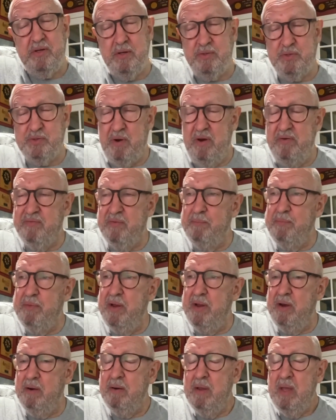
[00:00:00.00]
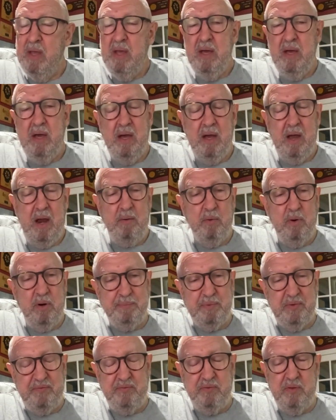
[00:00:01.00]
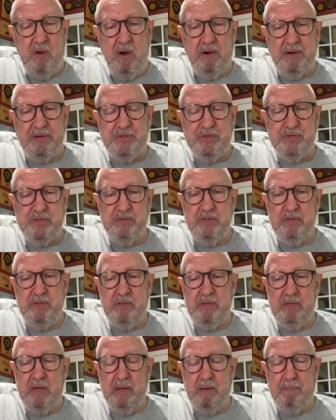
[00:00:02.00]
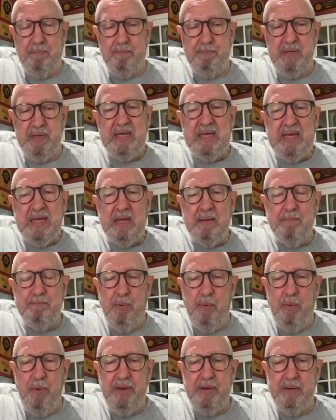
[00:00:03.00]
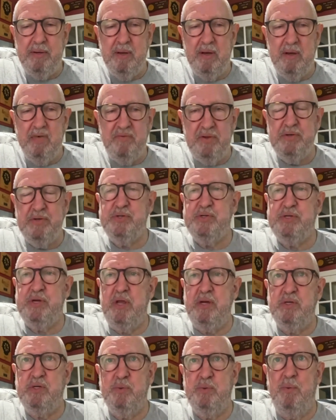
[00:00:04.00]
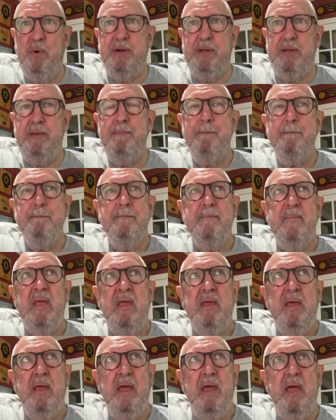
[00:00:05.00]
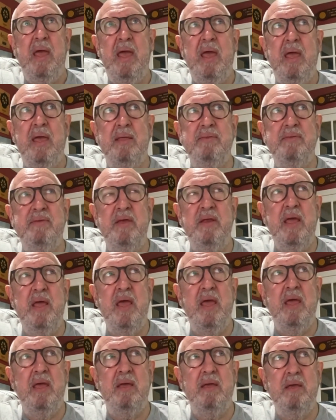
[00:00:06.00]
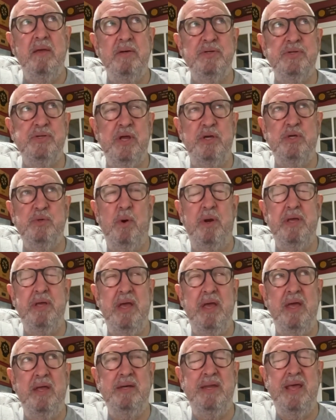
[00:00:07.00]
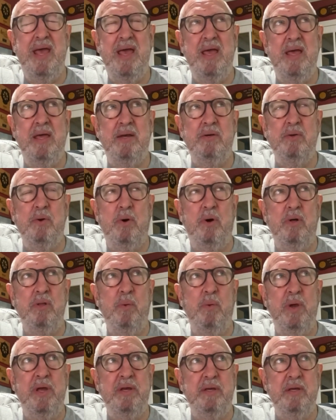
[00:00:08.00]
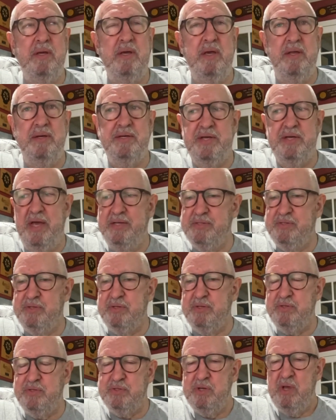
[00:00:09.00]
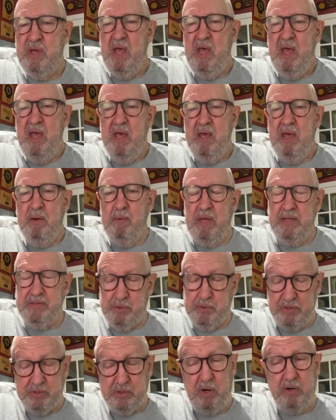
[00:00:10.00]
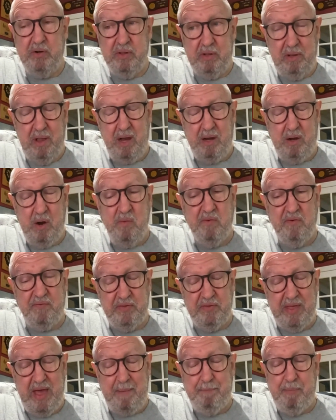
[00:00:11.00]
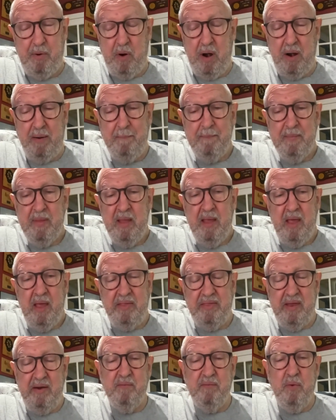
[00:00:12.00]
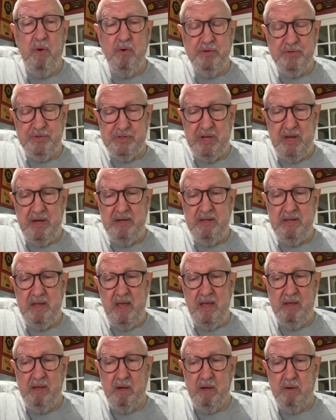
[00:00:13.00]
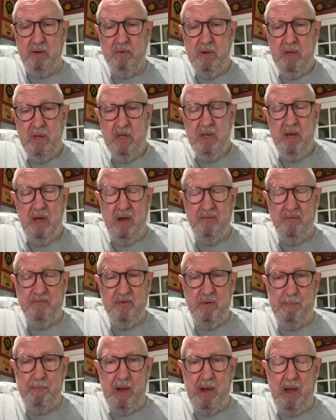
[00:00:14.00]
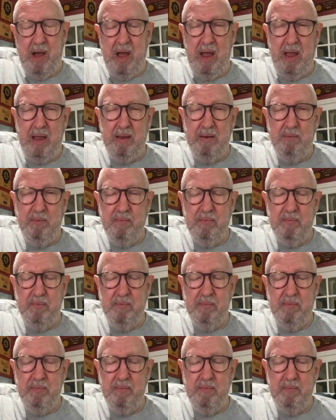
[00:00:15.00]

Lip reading: straight from there, I rode up to Florence to the beginning point of Interstate 20, and did a Interstate 20 end to end all the way into Kent, Texas. and so I started the clock over for that part, and then rode to San Diego from I